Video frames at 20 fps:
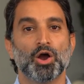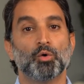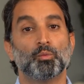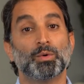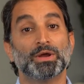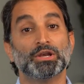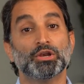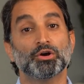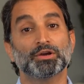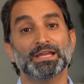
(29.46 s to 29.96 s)

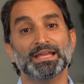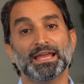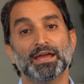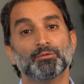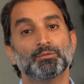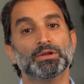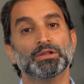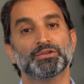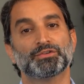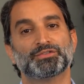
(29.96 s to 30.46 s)
When looking
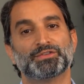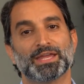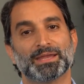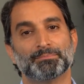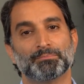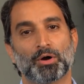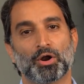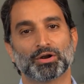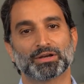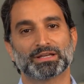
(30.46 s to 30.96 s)
at real
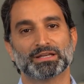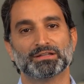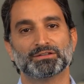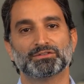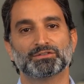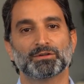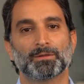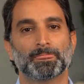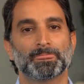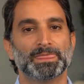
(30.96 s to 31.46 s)
estate
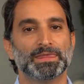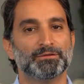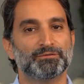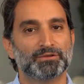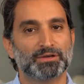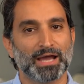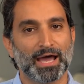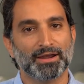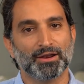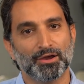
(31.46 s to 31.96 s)
markets,
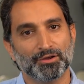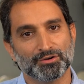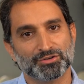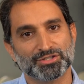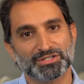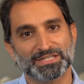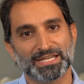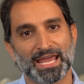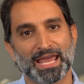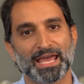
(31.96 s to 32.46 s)
you've got to
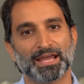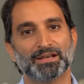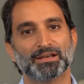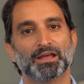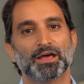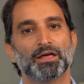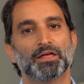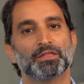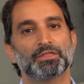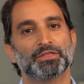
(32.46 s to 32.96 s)
understand
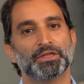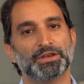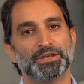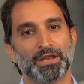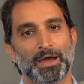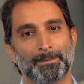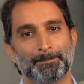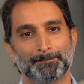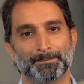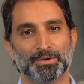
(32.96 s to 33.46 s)
the
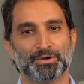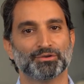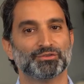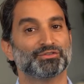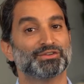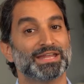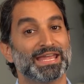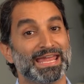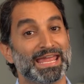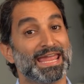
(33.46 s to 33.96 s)

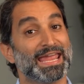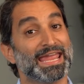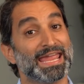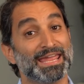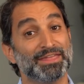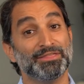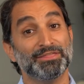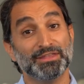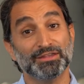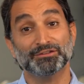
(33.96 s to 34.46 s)
numbers.
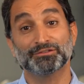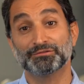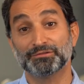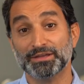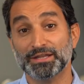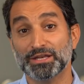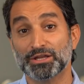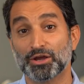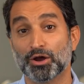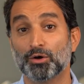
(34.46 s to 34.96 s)
In this
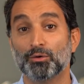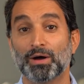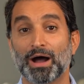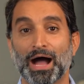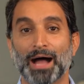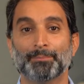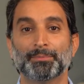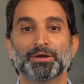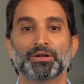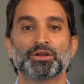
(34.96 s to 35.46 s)
video,
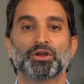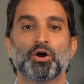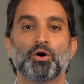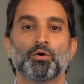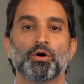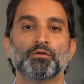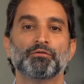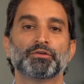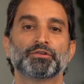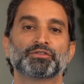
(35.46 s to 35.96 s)
I'm going to
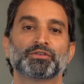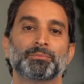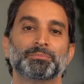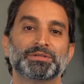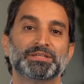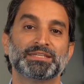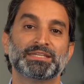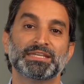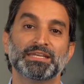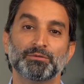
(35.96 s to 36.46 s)
go over some
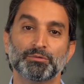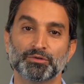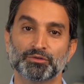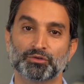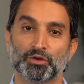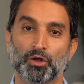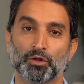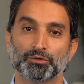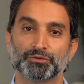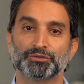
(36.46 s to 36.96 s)
key
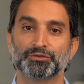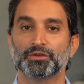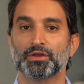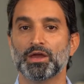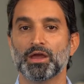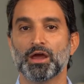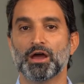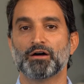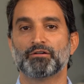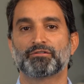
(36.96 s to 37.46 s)
results
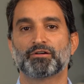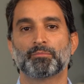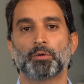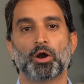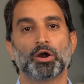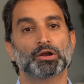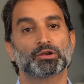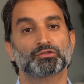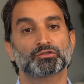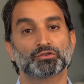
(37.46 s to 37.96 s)
from
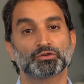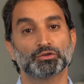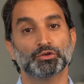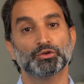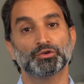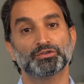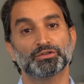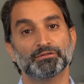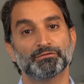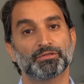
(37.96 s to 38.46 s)
our
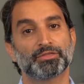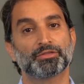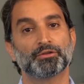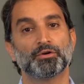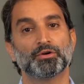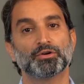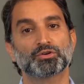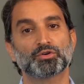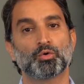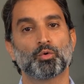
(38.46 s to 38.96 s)
exclusive
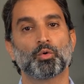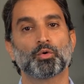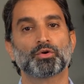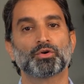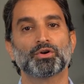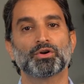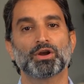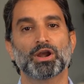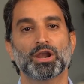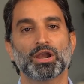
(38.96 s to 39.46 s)
third
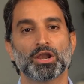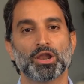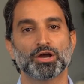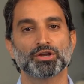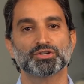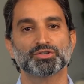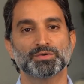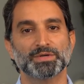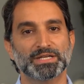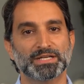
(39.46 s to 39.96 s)
quarter
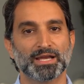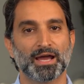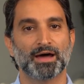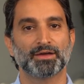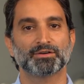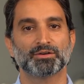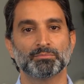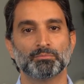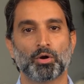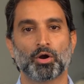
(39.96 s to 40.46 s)
luxury
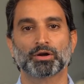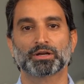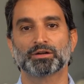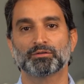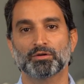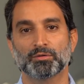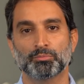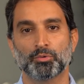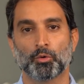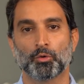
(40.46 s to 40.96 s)
condo market
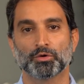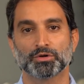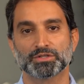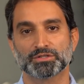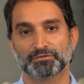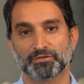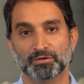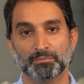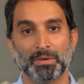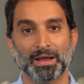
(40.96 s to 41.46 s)
reports
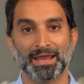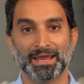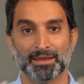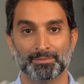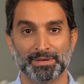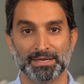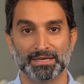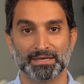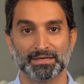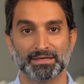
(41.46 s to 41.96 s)
for
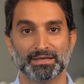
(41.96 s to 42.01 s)
Miami.